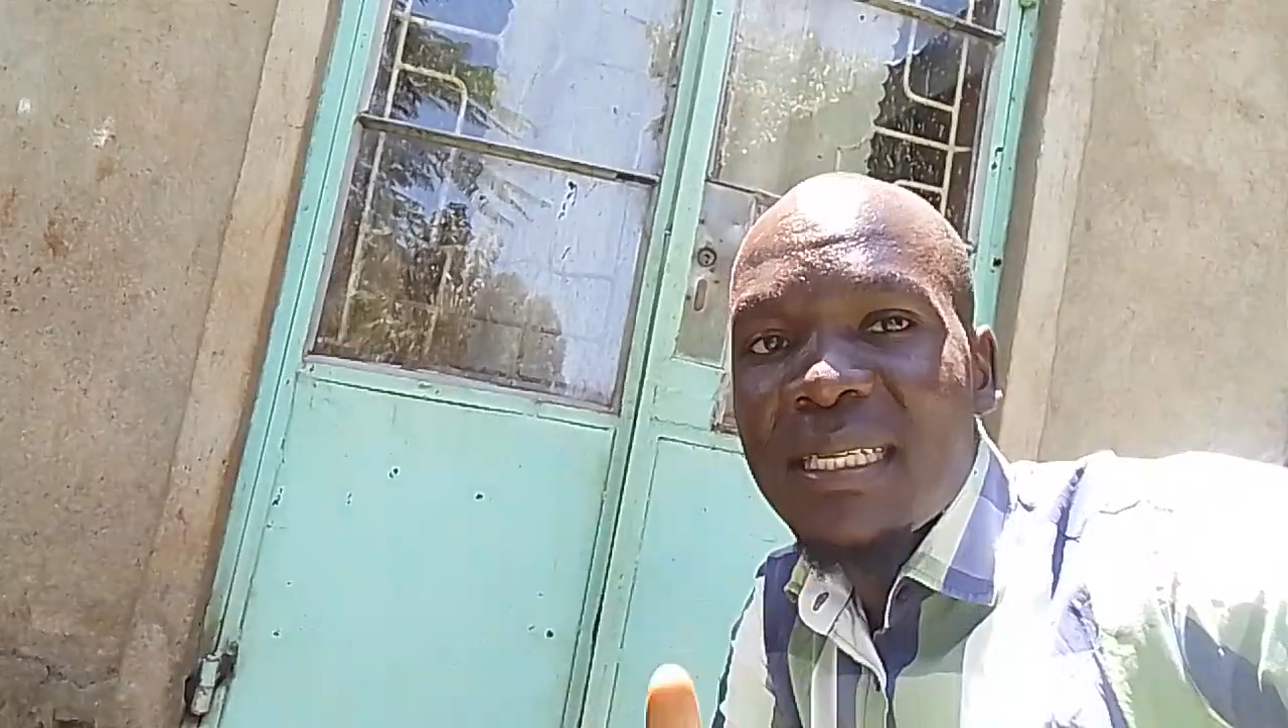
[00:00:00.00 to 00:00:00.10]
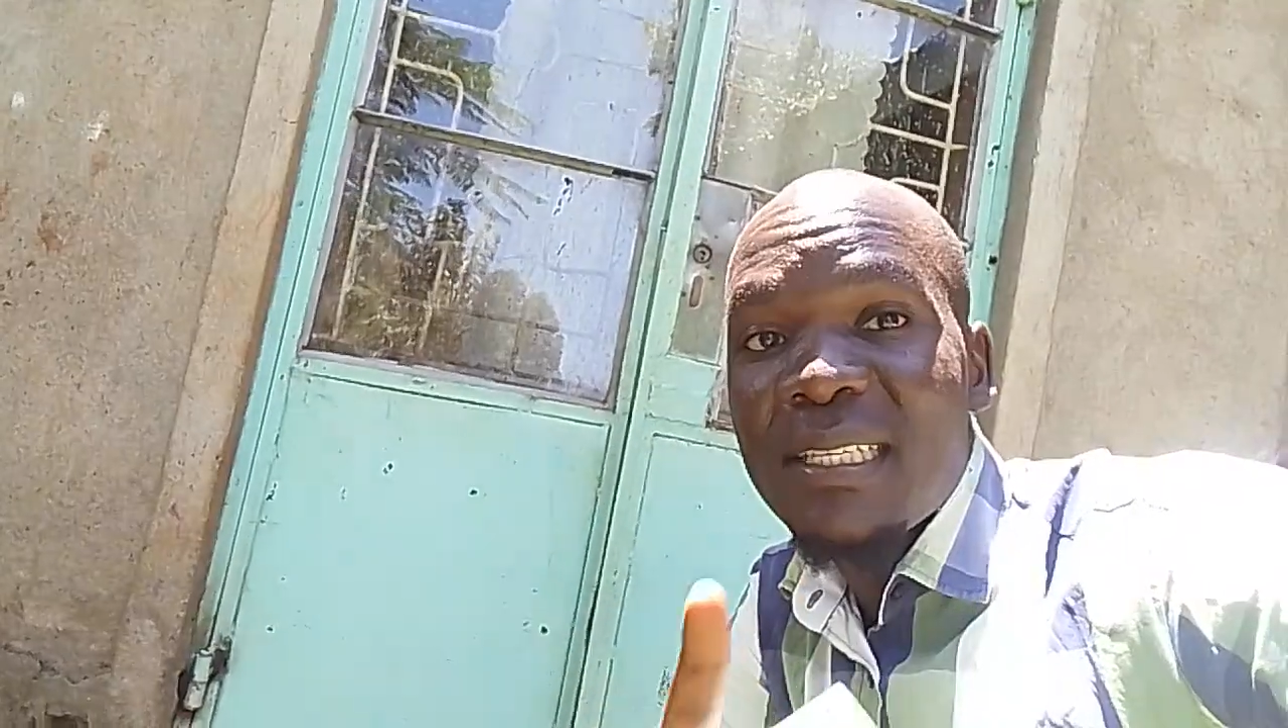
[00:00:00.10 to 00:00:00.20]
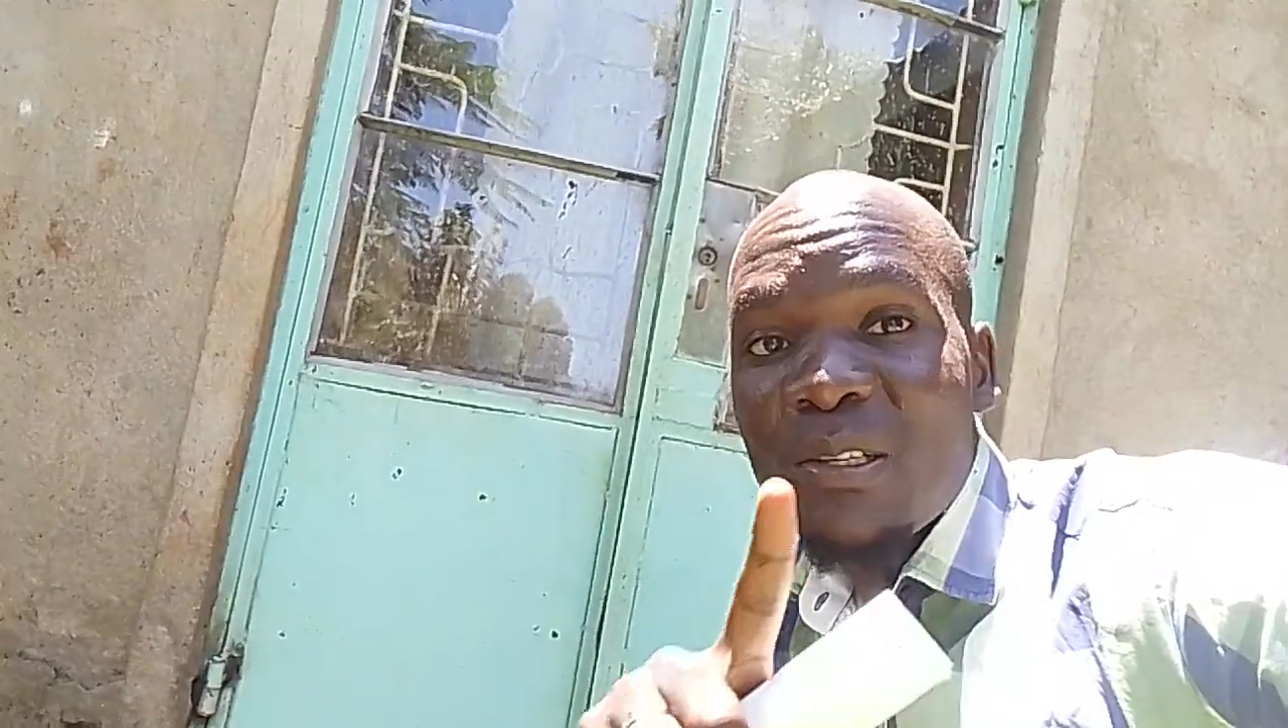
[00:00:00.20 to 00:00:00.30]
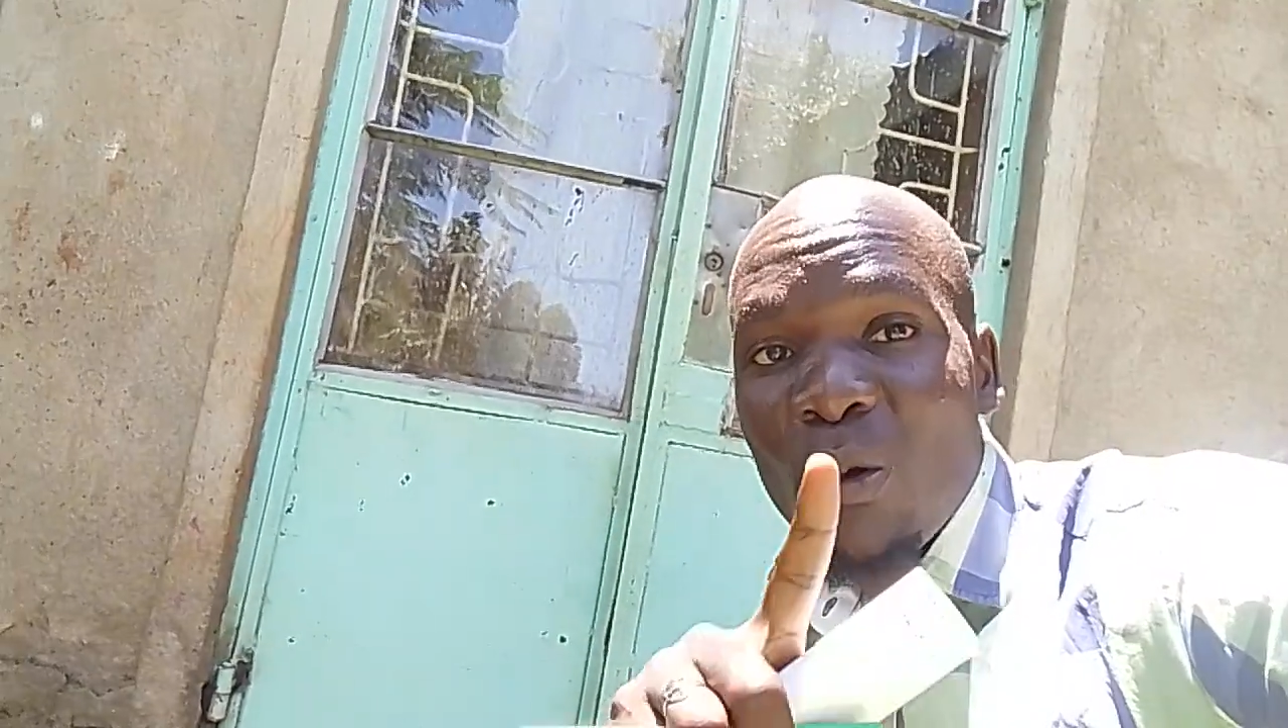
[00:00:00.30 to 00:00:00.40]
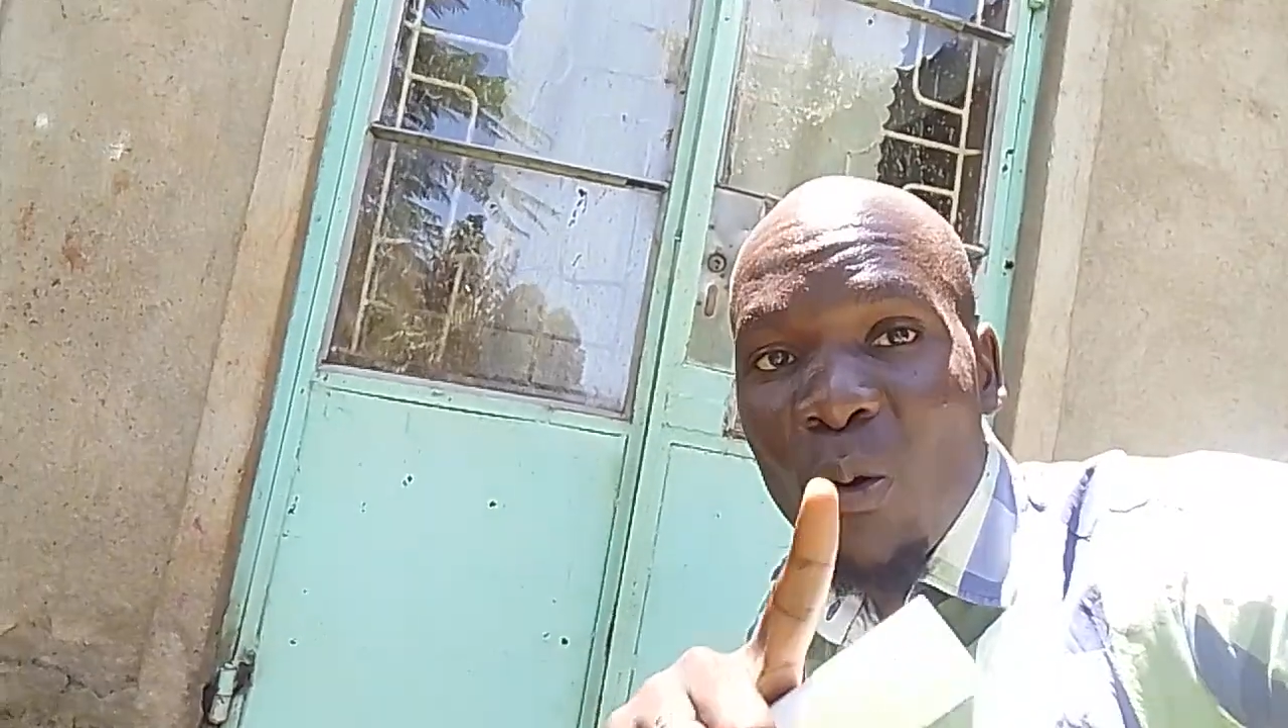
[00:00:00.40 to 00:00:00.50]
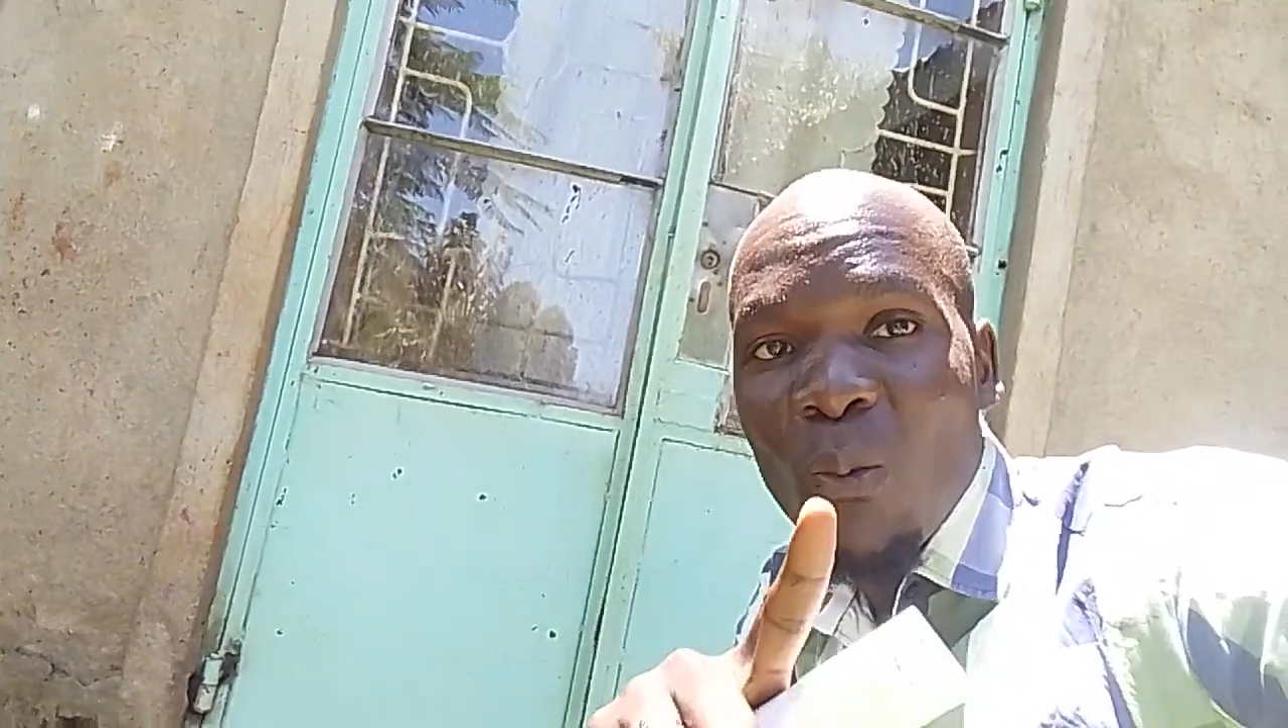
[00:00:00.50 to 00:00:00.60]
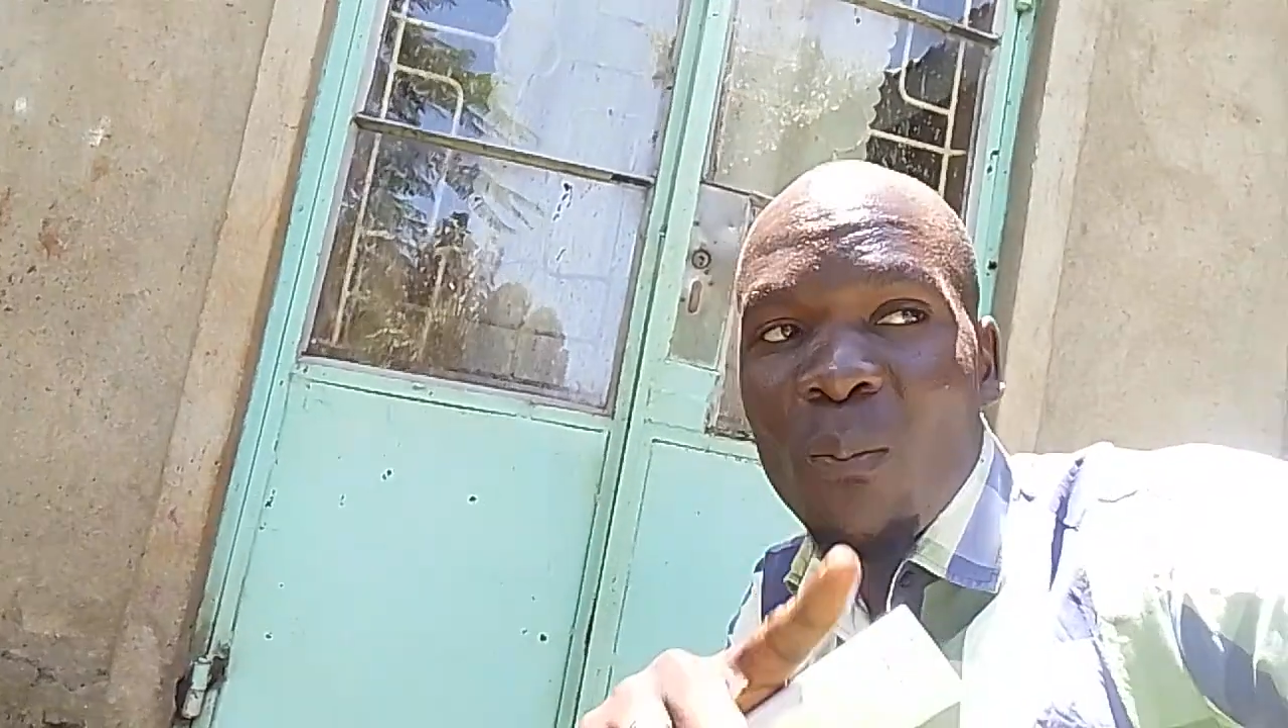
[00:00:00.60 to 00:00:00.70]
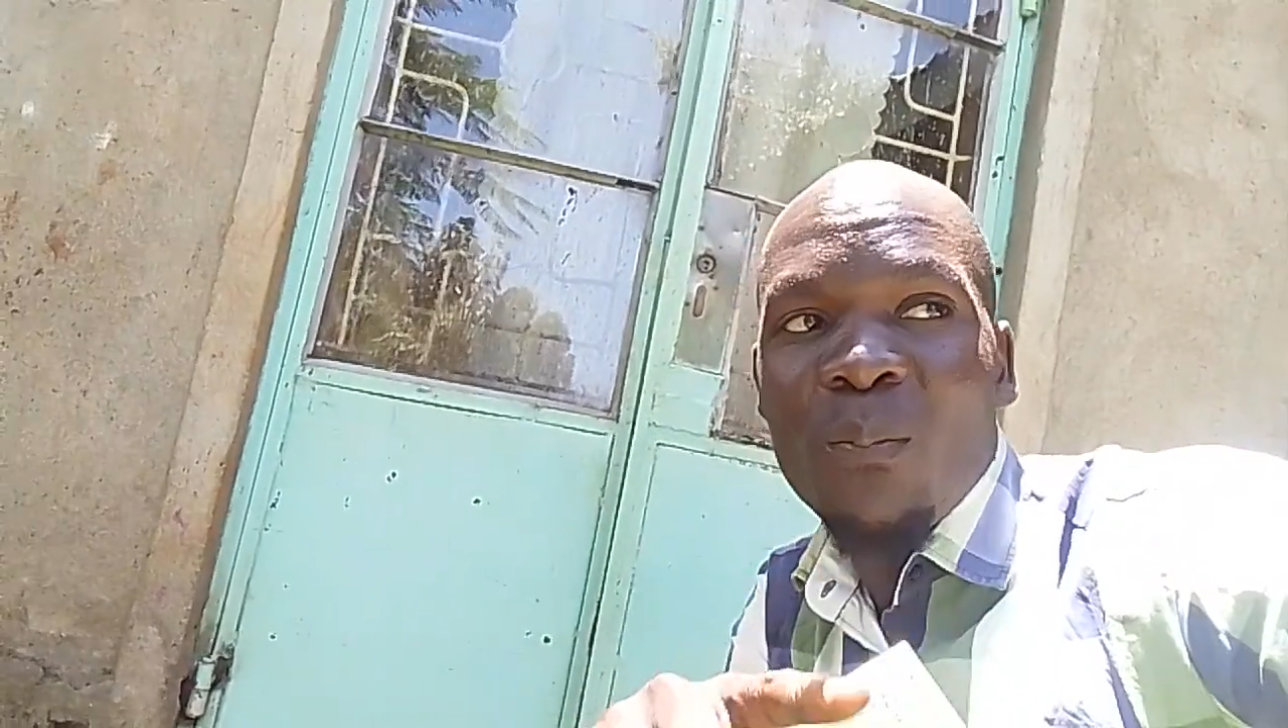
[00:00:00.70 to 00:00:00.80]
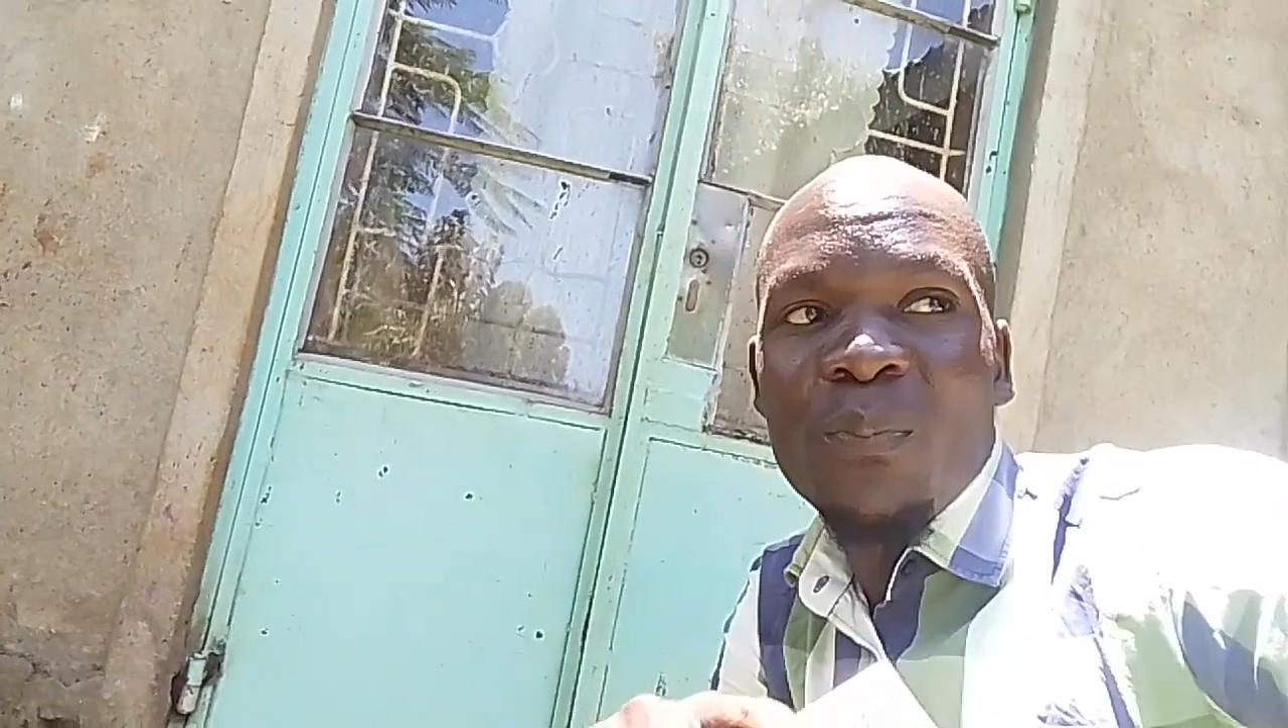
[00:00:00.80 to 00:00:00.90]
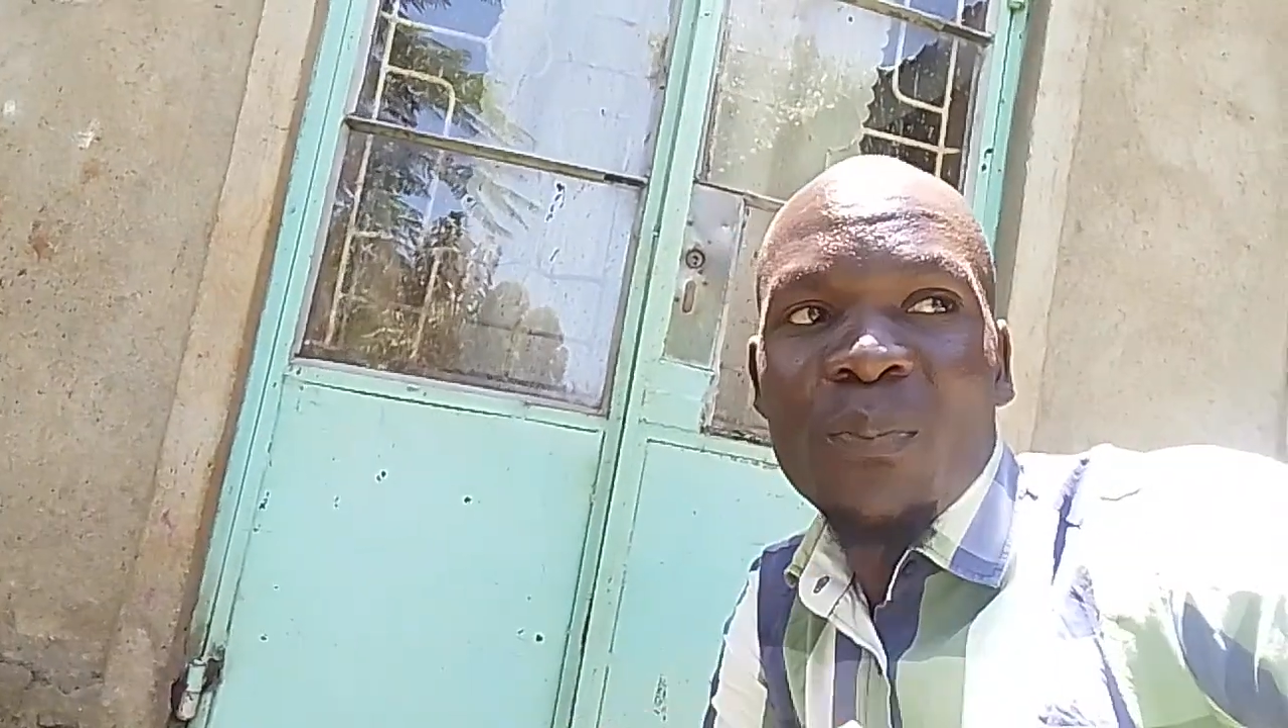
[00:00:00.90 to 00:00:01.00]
in his home.